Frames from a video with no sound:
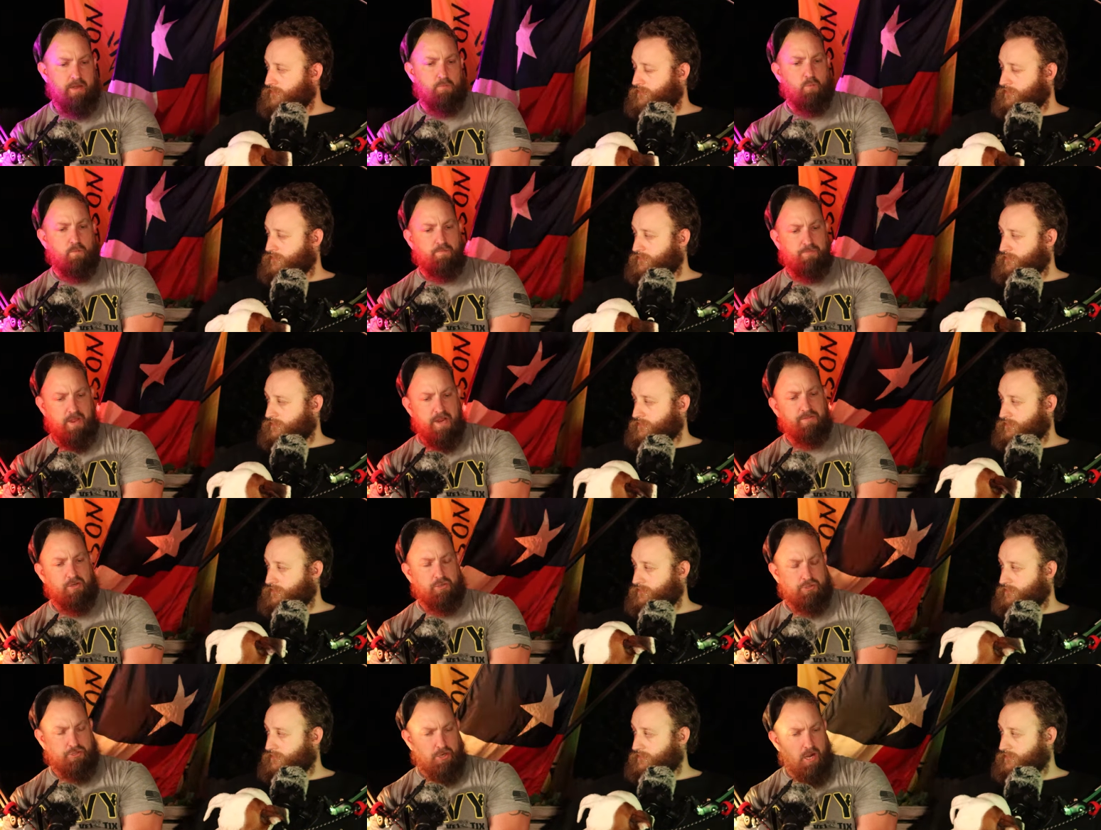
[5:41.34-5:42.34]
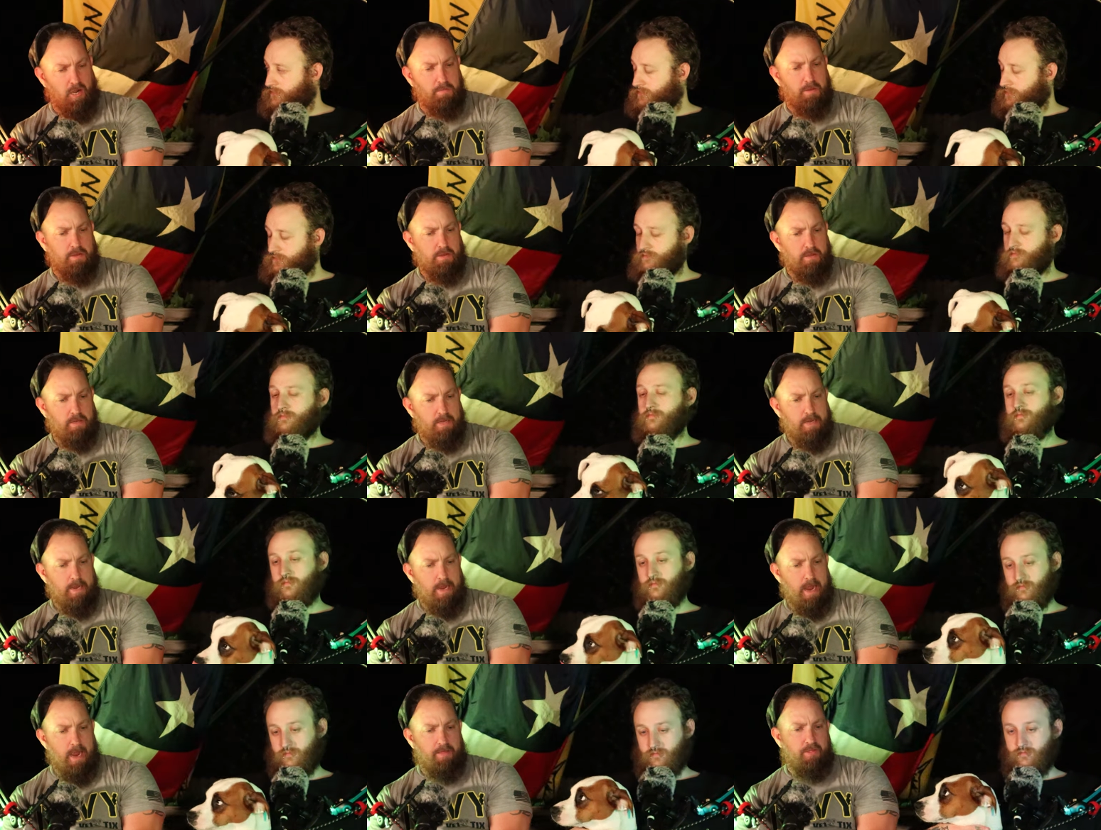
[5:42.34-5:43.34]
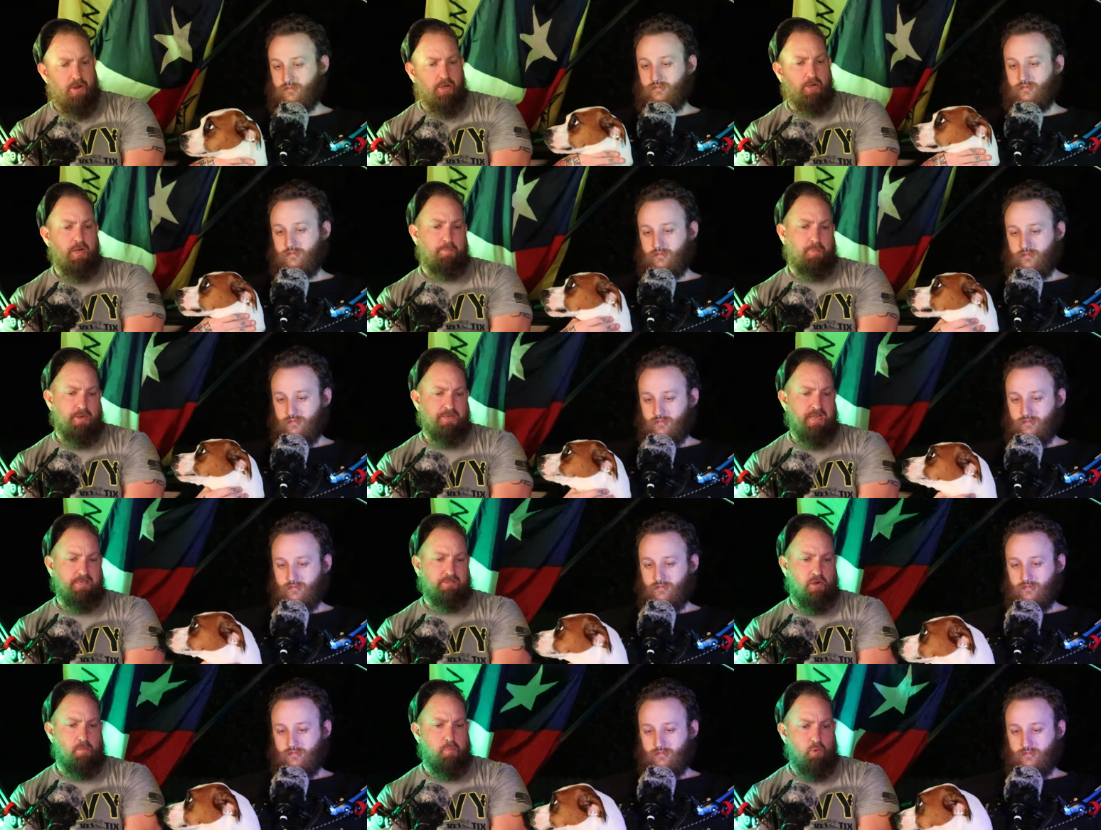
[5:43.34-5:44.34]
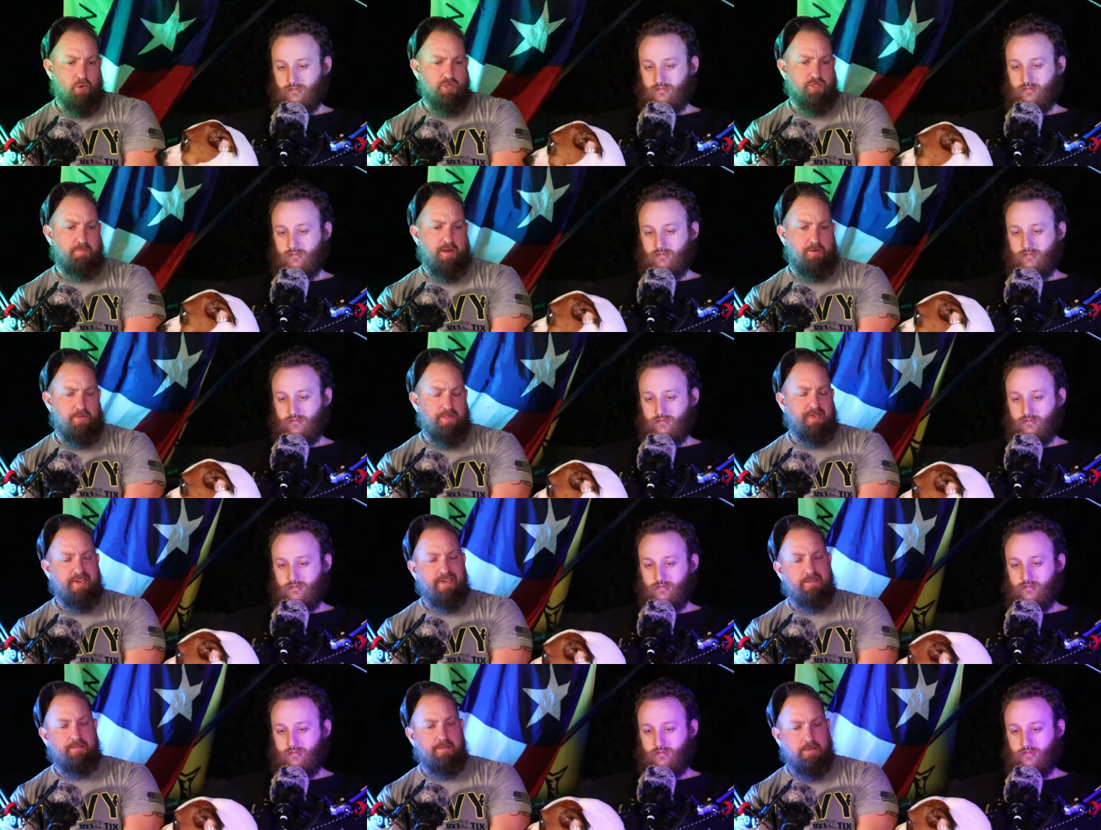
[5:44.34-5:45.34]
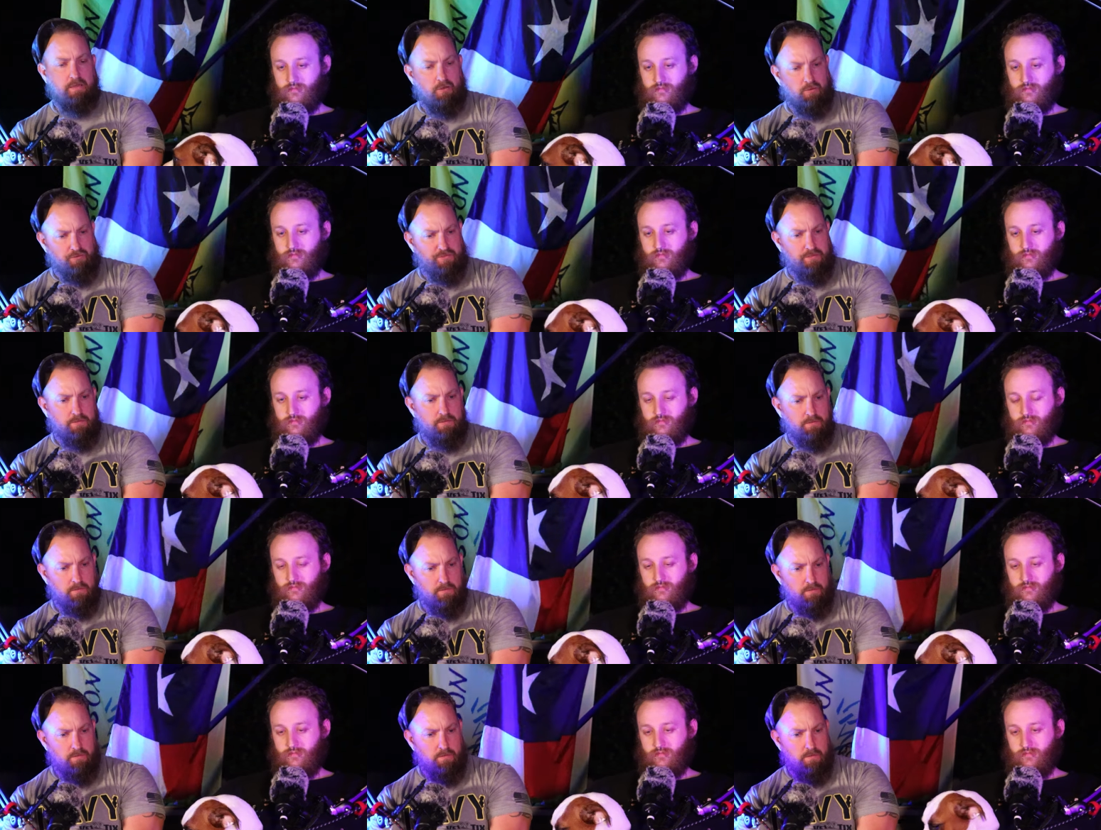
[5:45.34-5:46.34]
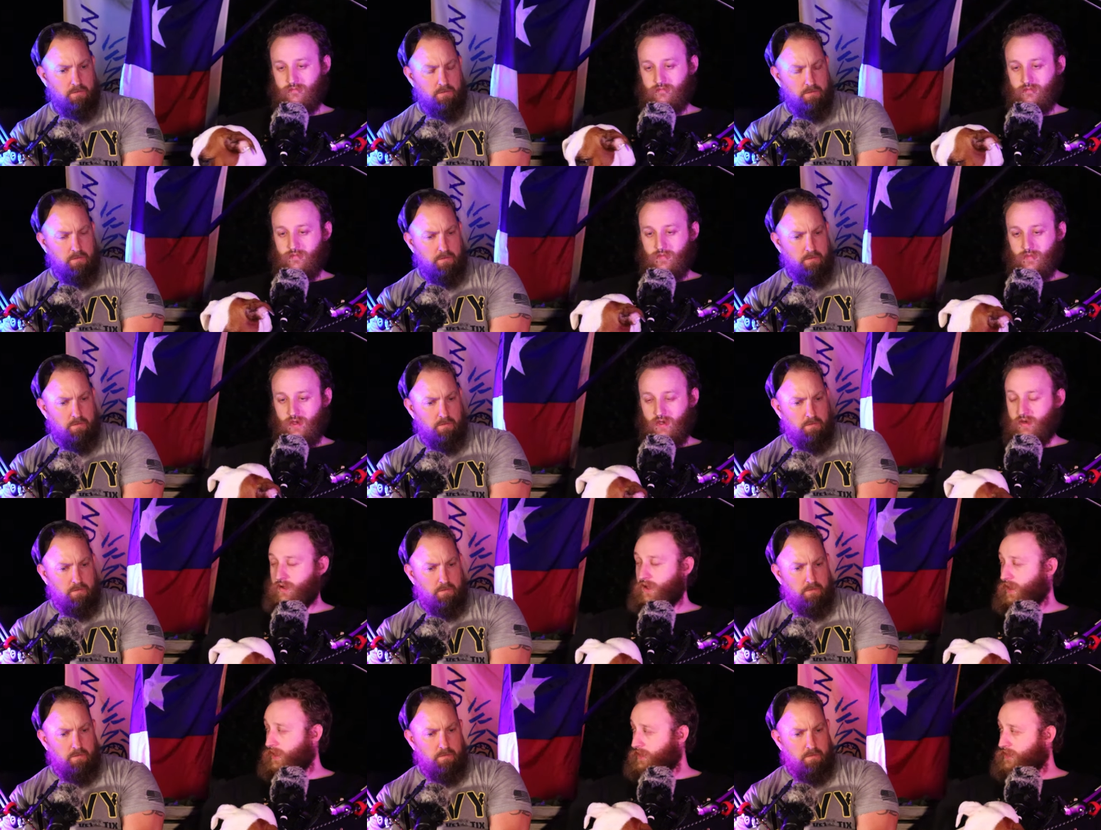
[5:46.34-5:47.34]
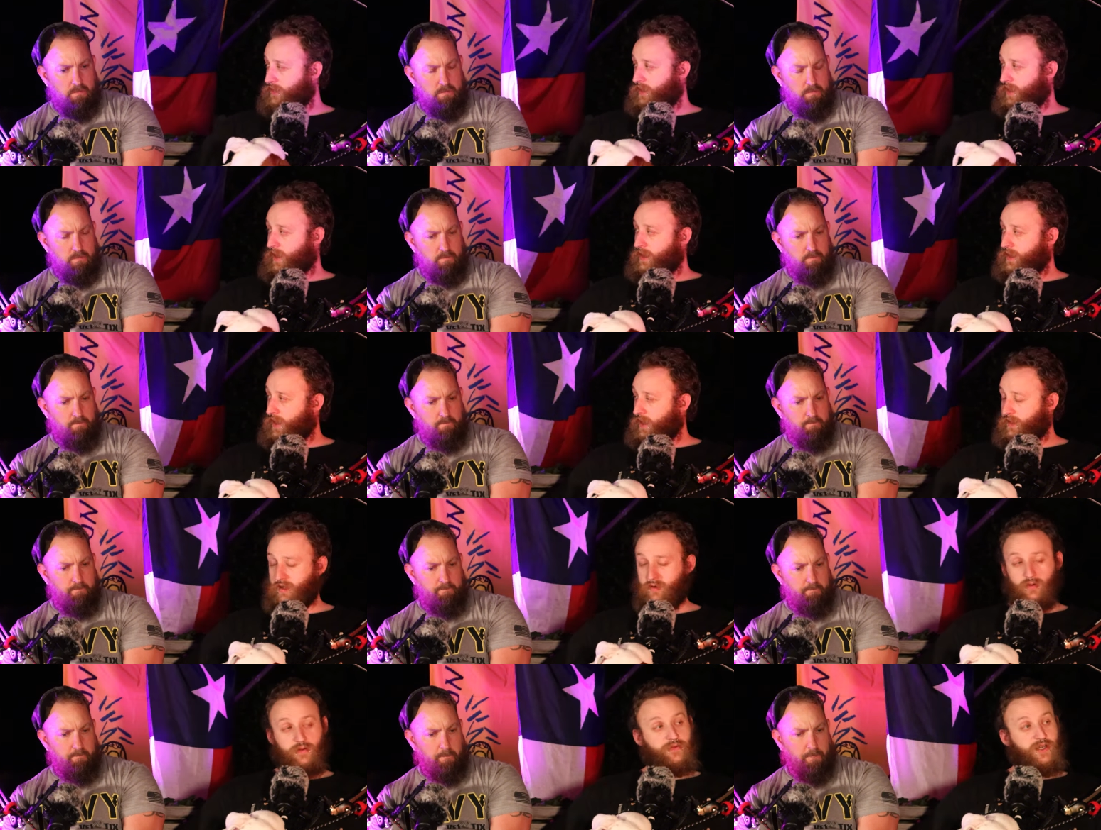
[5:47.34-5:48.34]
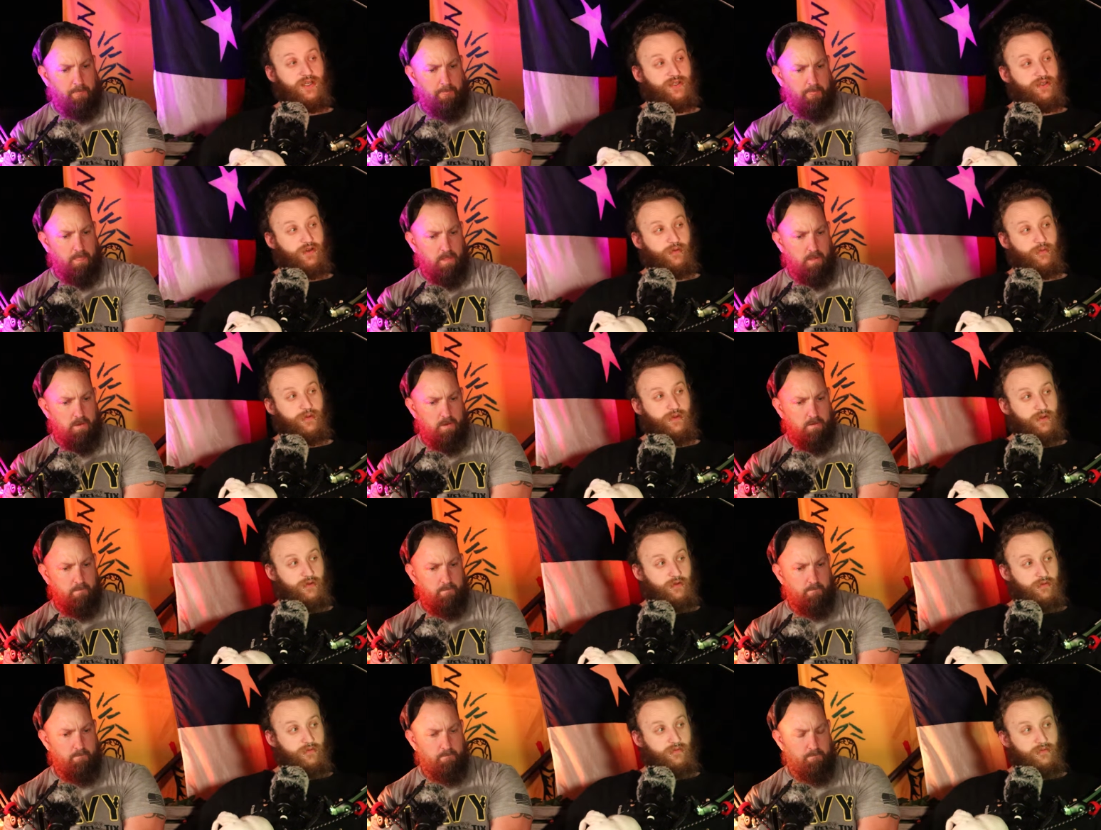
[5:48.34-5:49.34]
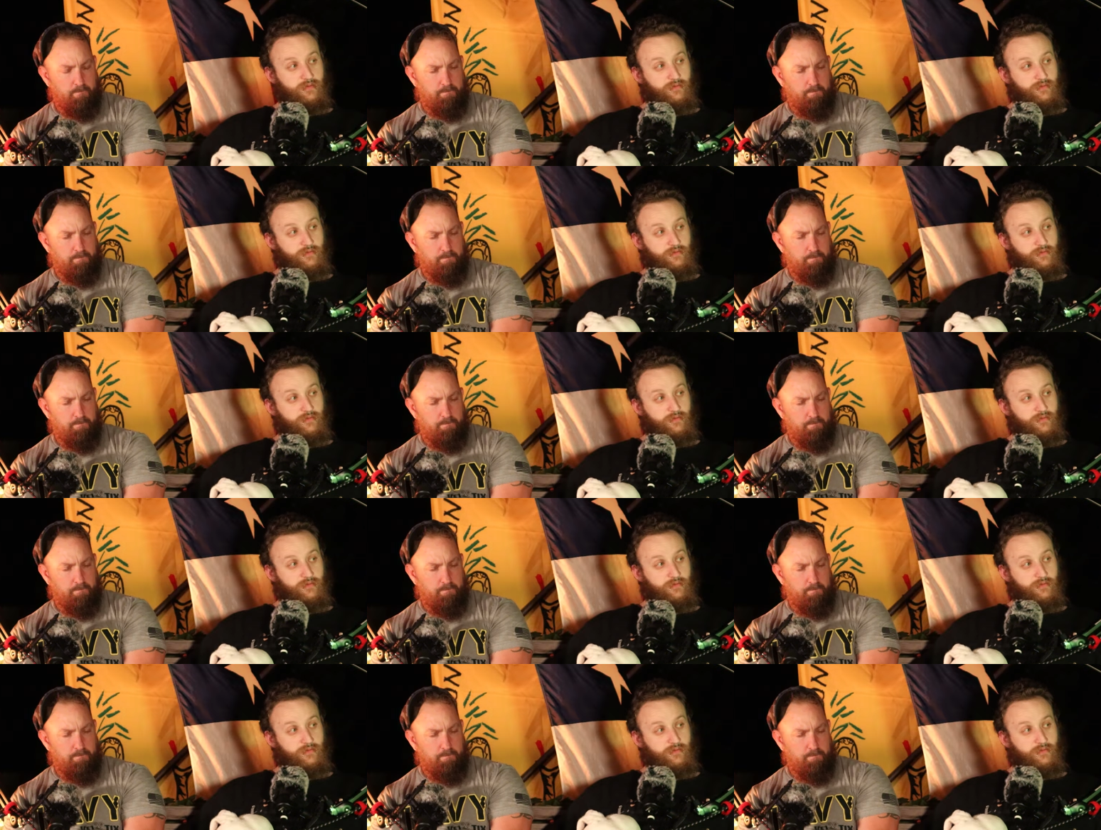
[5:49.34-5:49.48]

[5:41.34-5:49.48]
Speaker 1: in in their job and they're going to protect our borders better than anything else.
Speaker 2: Okay. I, I think we've touched on it with you.